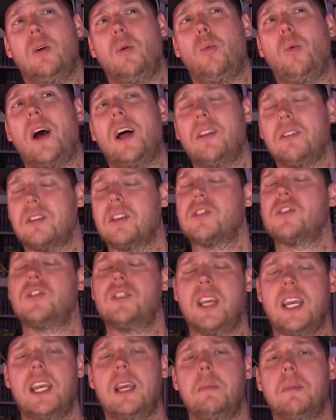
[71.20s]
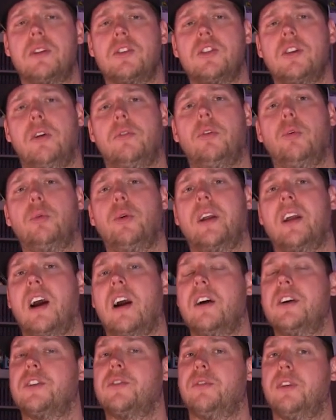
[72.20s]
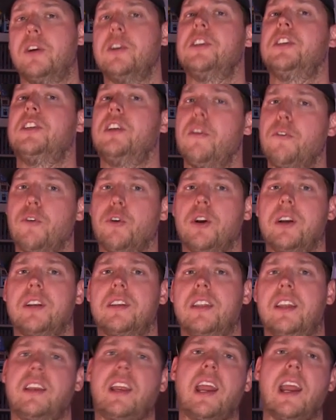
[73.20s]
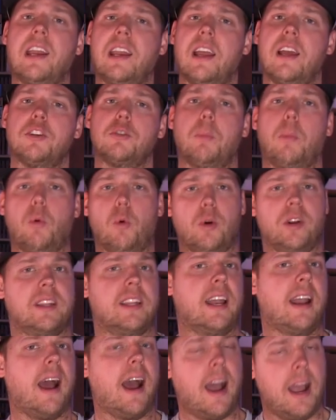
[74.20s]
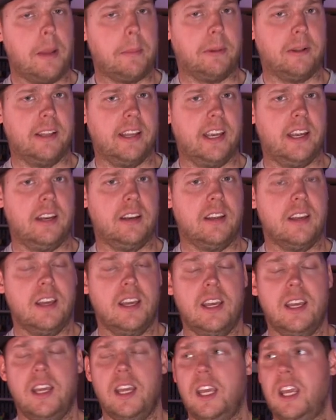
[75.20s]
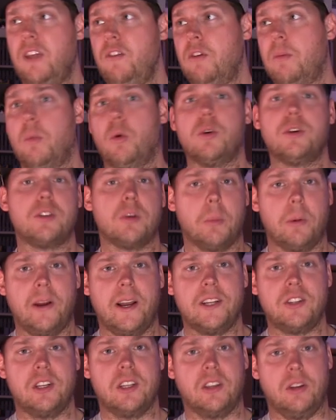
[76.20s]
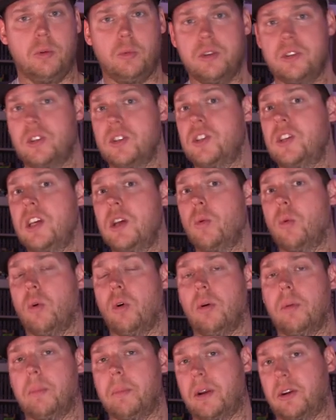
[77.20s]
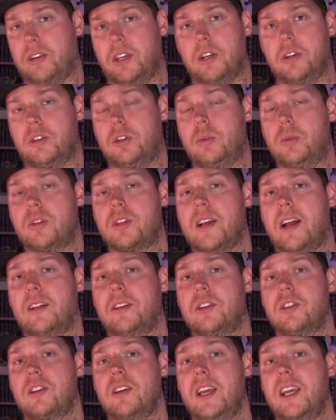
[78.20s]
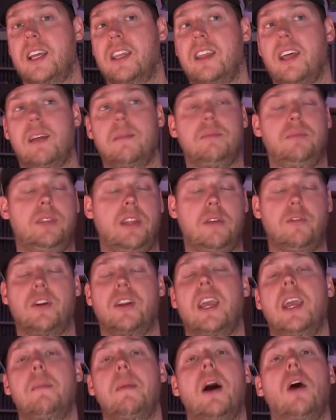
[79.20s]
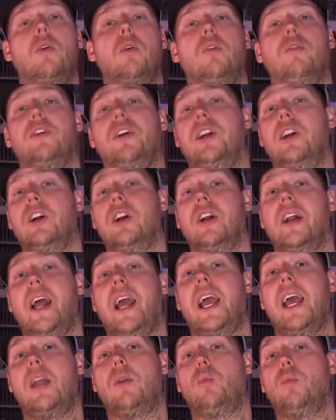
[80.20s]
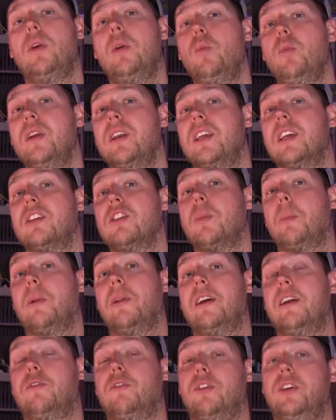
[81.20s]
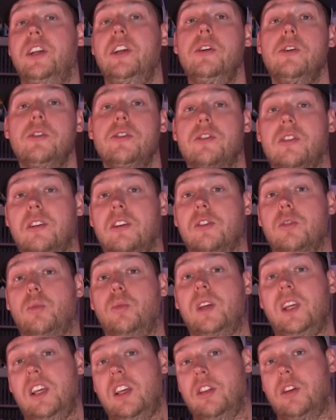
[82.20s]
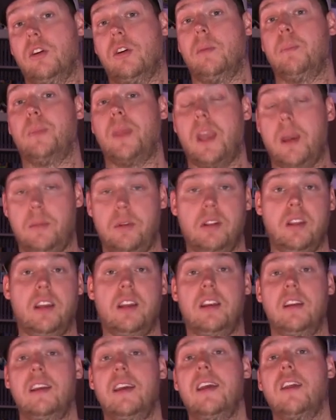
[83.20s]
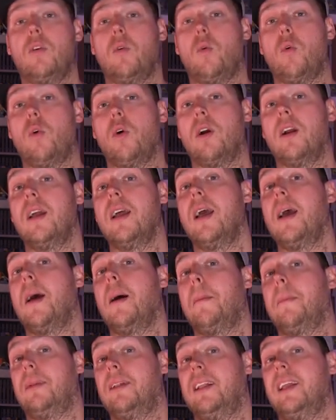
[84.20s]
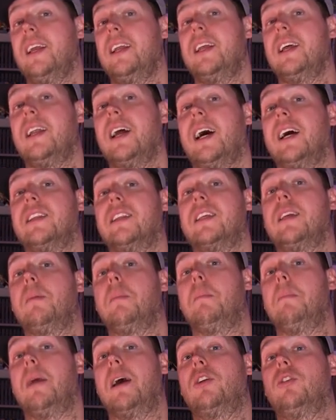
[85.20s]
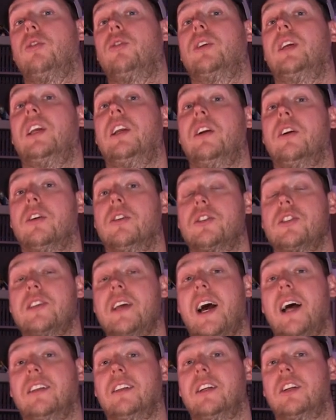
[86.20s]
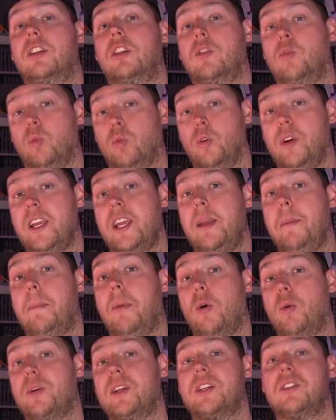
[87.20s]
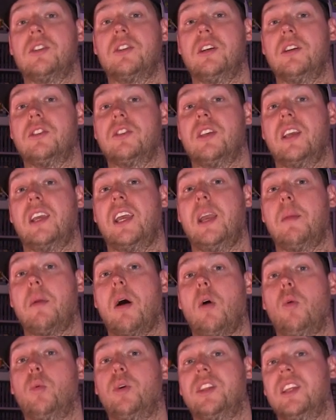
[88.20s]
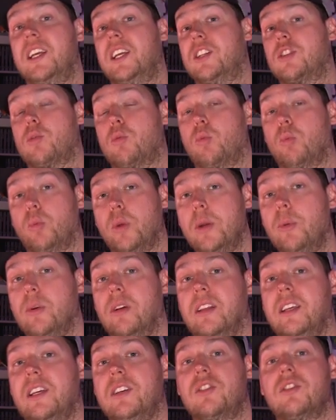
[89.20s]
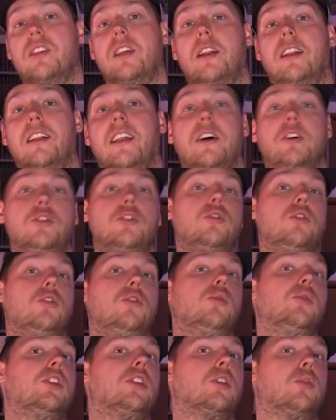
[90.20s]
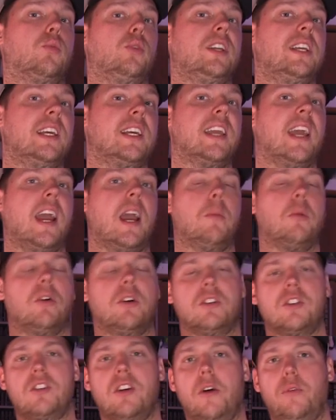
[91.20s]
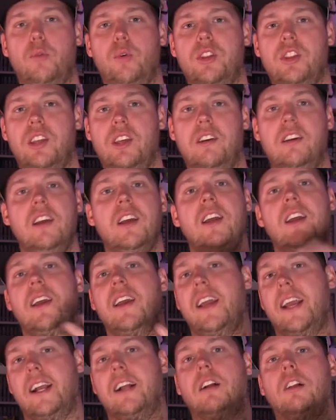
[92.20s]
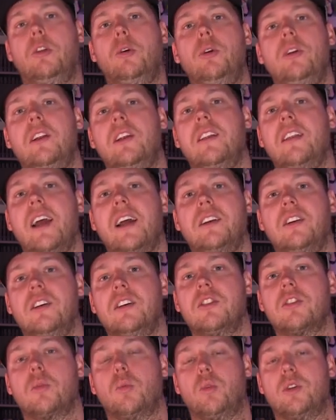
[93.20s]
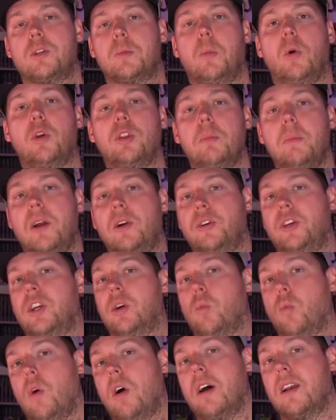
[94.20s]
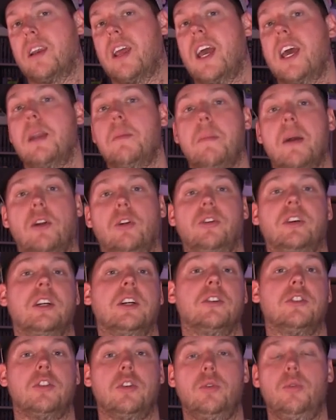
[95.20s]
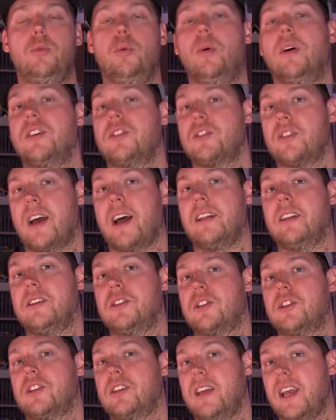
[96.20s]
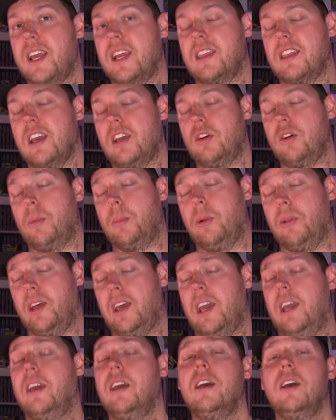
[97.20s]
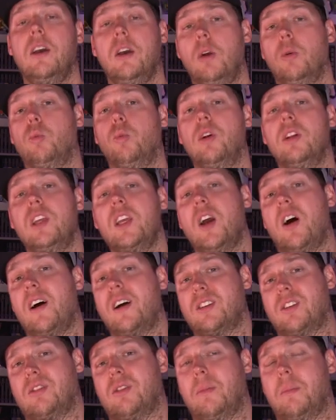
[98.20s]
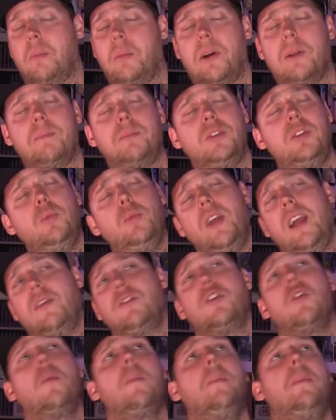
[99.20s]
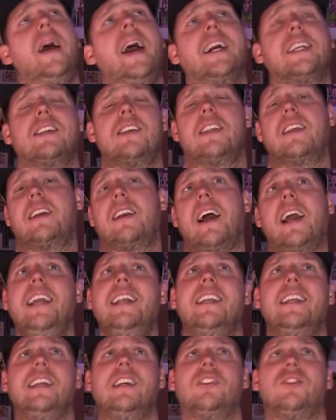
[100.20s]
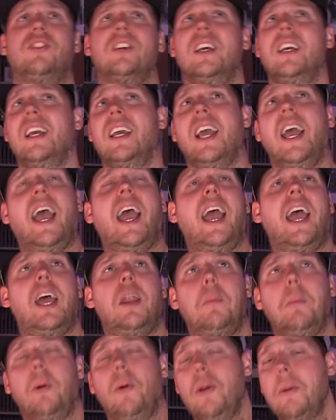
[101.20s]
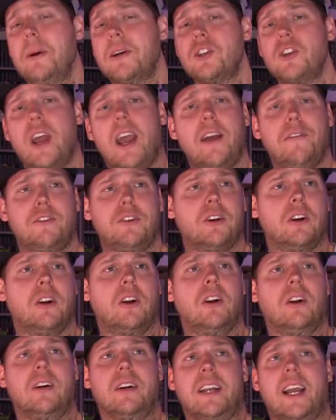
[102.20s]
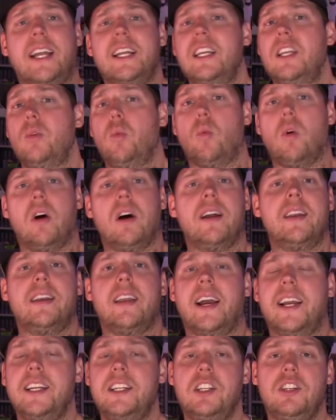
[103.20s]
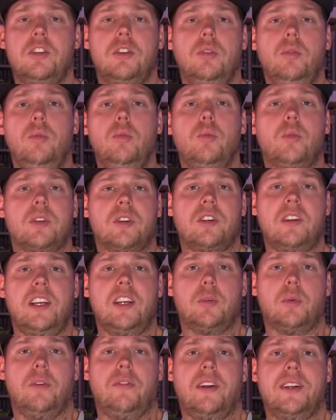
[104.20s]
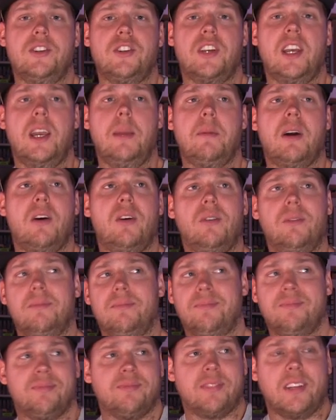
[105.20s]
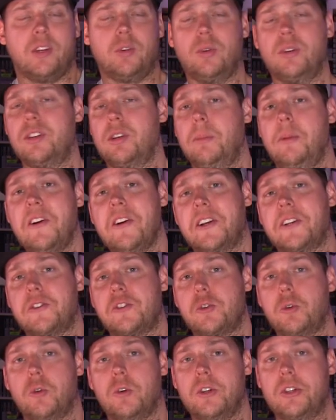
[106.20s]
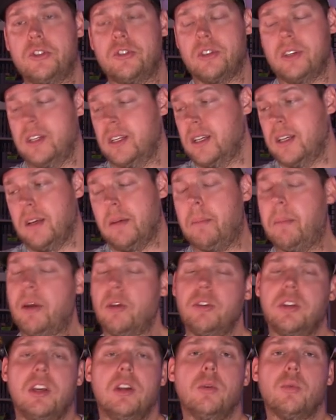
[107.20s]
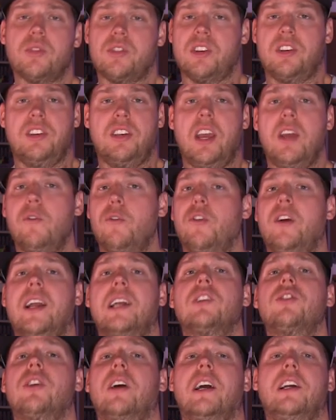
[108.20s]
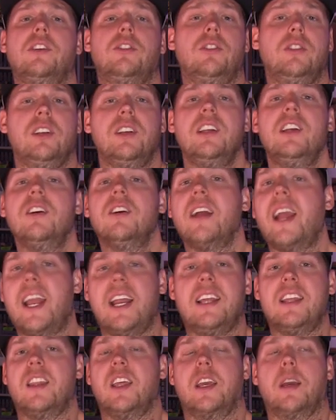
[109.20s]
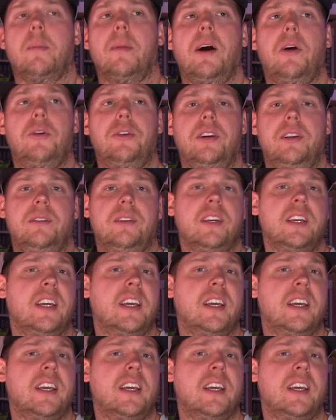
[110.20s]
while the same in several regards, very different than the N E S port that I played. Even more surprising, there was a sequel, Metal Gear two Solid Snake, that never came out over here, and we wouldn't get to play it for years unless we either emulated it or played it on the Metal Gear Solid three bonus disc that came out with its re-release that allowed you to do the three D camera and stuff with it. Included in that disc was both Metal Gear one and Metal Gear two Solid Snake that you could play. Really awesome, but we have to go back to the nineties. And pretty much after ninety-one, ninety-two, when Snake's Revenge came out, on North American shores, Metal Gear was a dead franchise. You didn't hear anything about it.